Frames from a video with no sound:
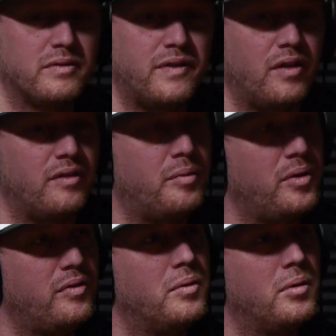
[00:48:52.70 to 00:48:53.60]
for
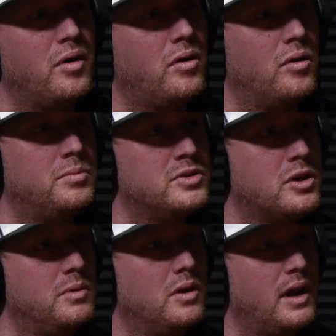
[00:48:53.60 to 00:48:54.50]
Liverpool Football Club's
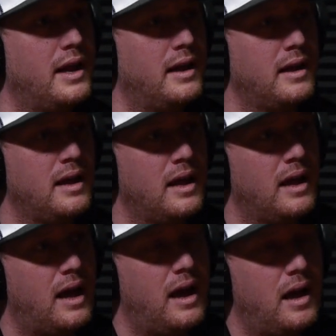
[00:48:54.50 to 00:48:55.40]
community
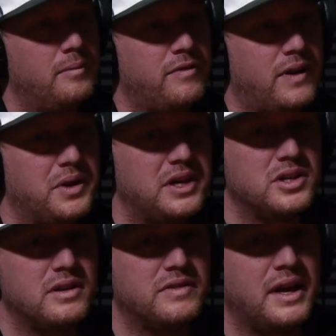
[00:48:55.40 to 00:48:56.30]

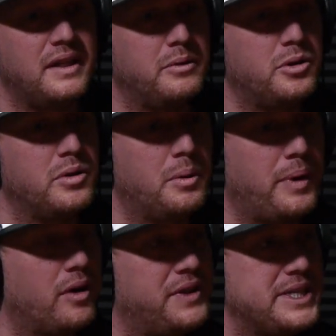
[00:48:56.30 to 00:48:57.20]
foundation the other day. They were doing a
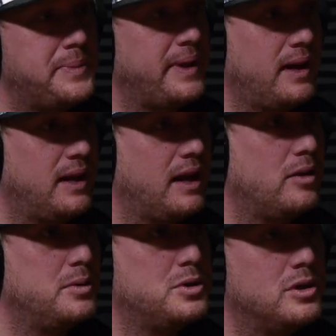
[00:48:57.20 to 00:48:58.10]
bit on disability and
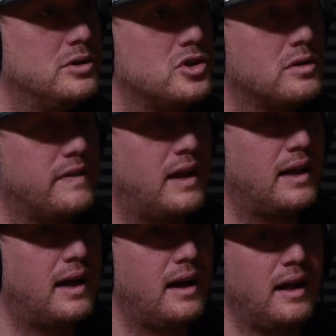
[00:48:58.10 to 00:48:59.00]
inclusion and stuff like
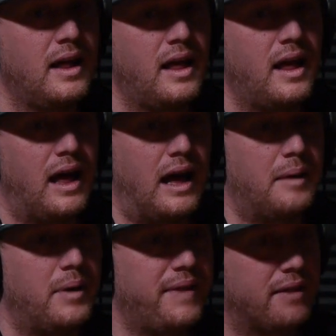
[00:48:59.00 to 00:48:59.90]
that.
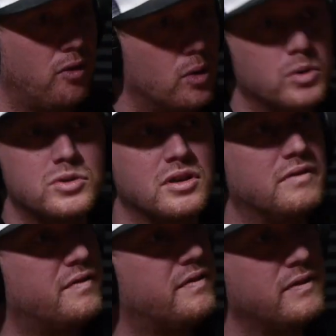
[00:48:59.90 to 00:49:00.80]
And they had loads
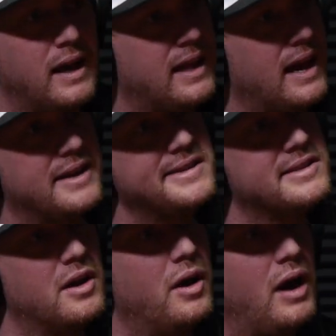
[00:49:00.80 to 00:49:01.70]
of like guests
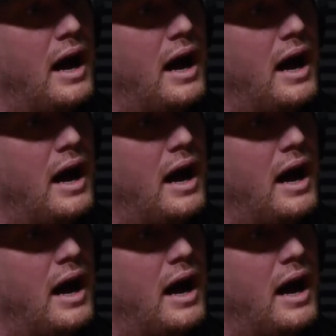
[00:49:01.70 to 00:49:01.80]
that had